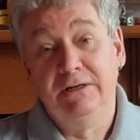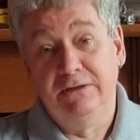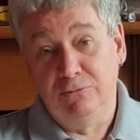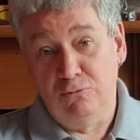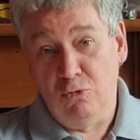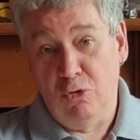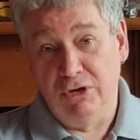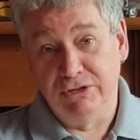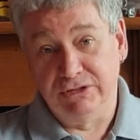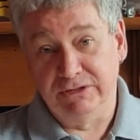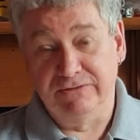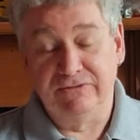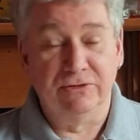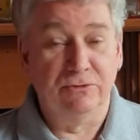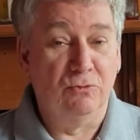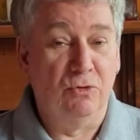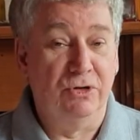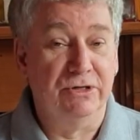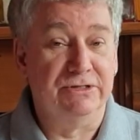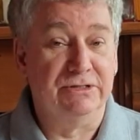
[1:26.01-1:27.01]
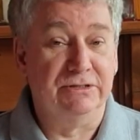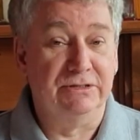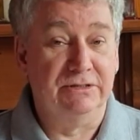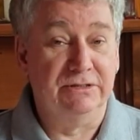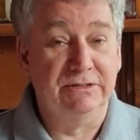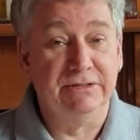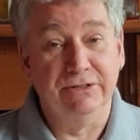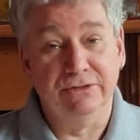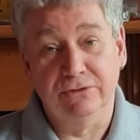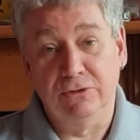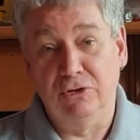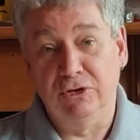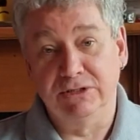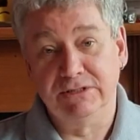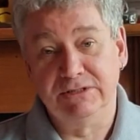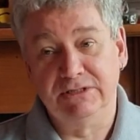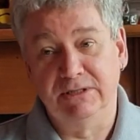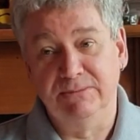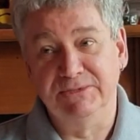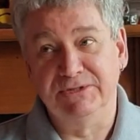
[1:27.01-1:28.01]
water for water, or
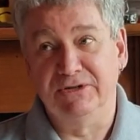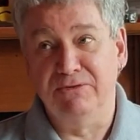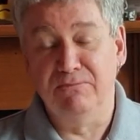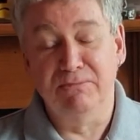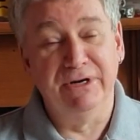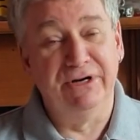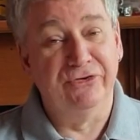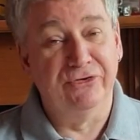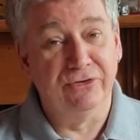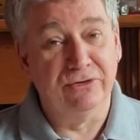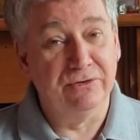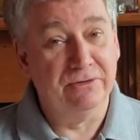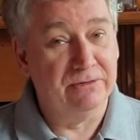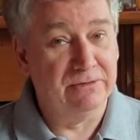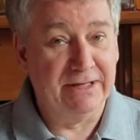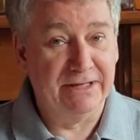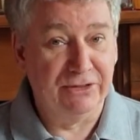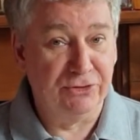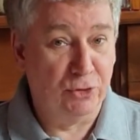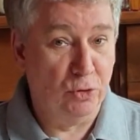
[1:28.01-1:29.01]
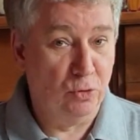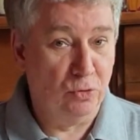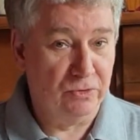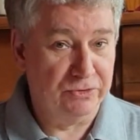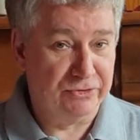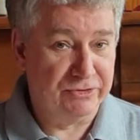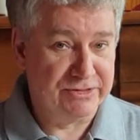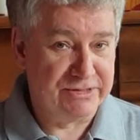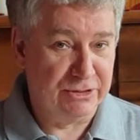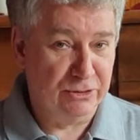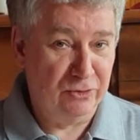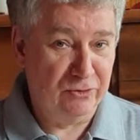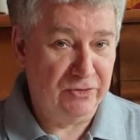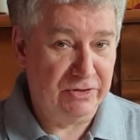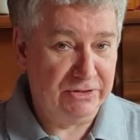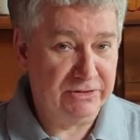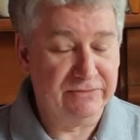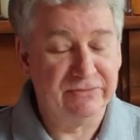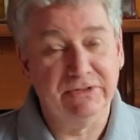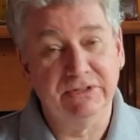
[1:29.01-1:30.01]
some sort of mineral like gold or
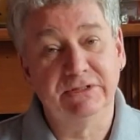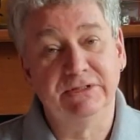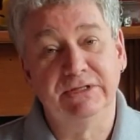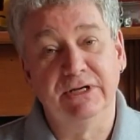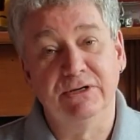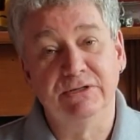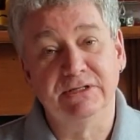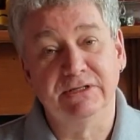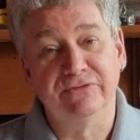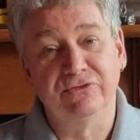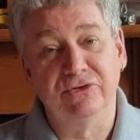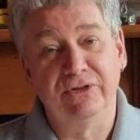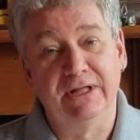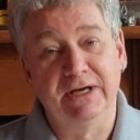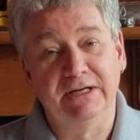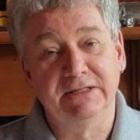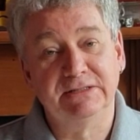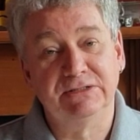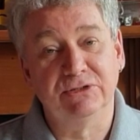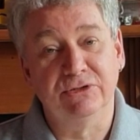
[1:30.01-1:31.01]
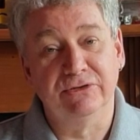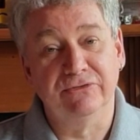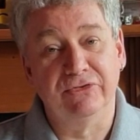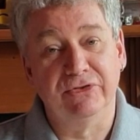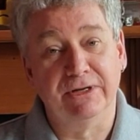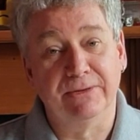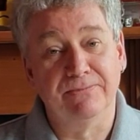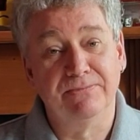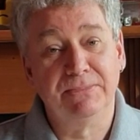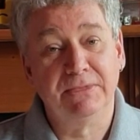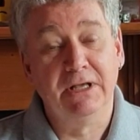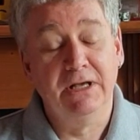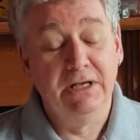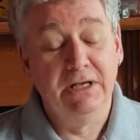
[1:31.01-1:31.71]
silver if they're dowsing for that sort of thing.